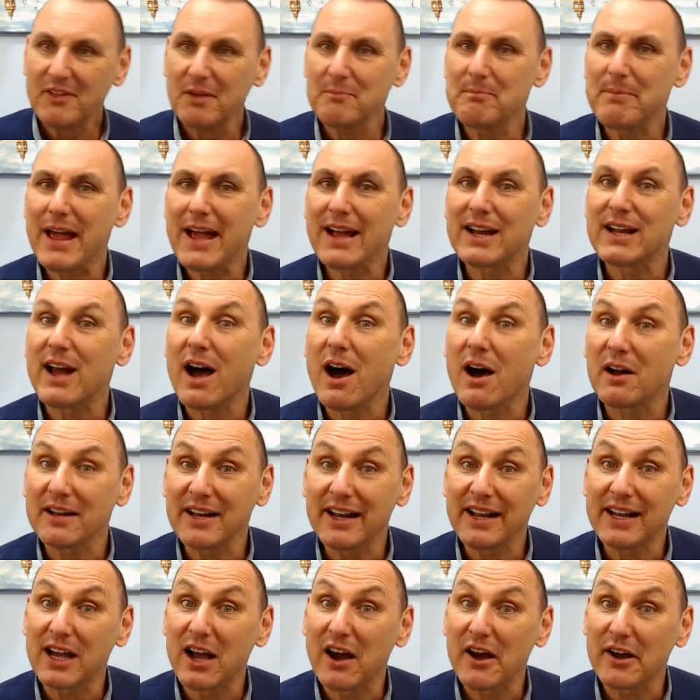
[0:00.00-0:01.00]
Bit of
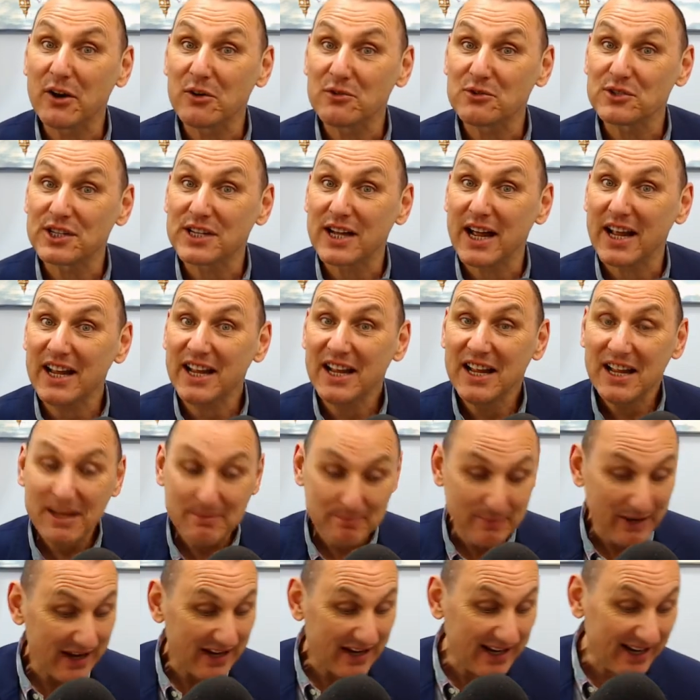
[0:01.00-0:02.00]
gardening going on today,
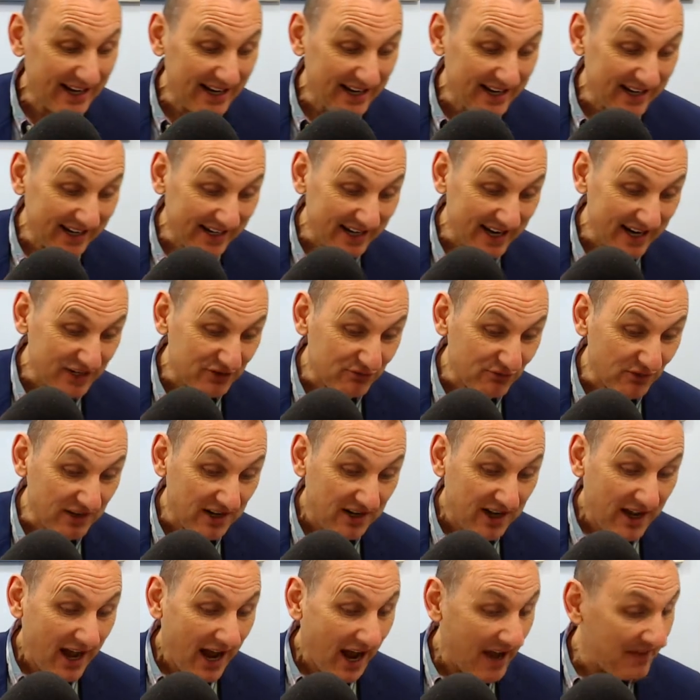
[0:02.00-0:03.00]
bit of cleaning later on,
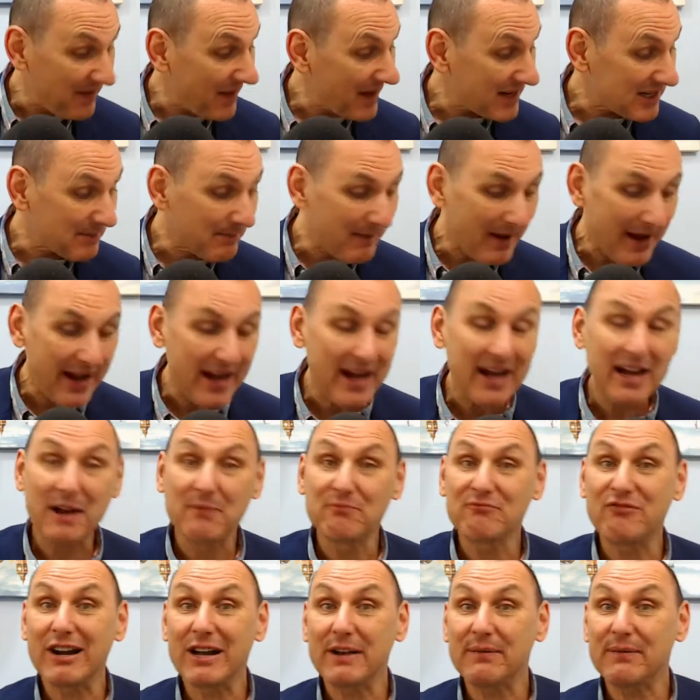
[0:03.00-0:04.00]
and that's about it. And
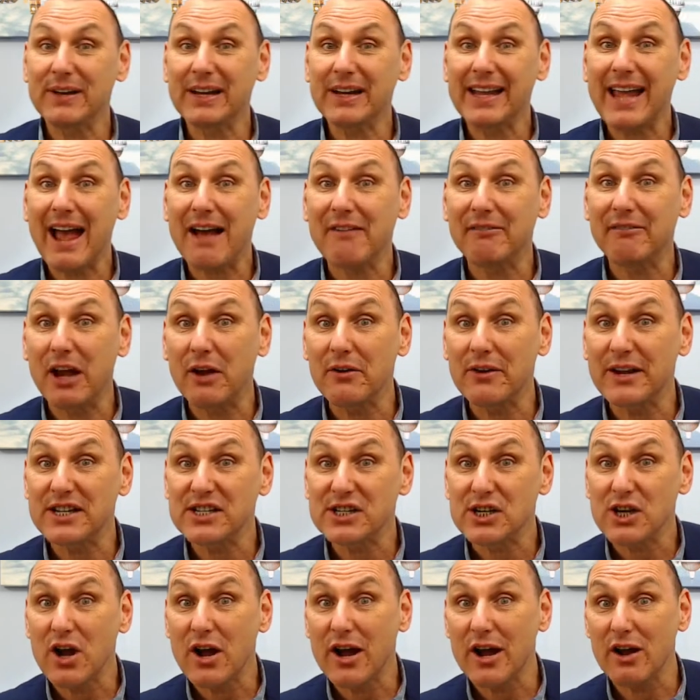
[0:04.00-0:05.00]
I'm ready for the karaoke
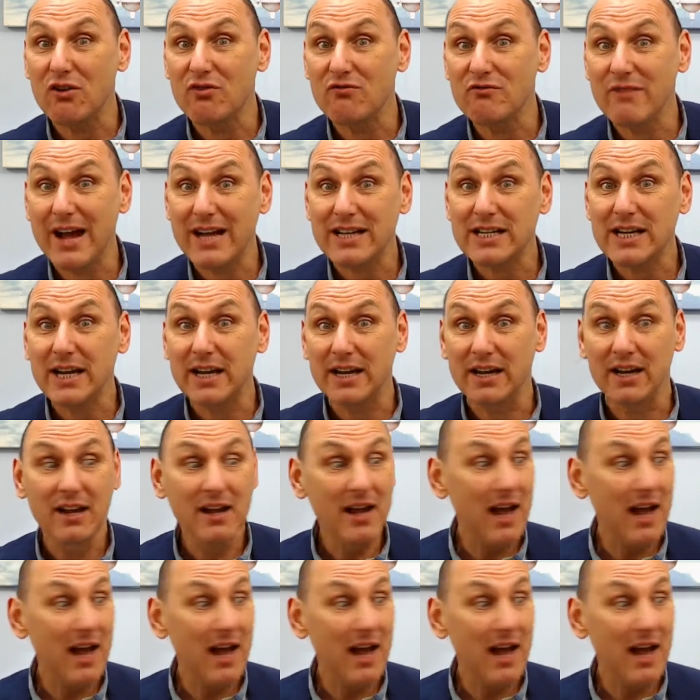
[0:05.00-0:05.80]
tonight already.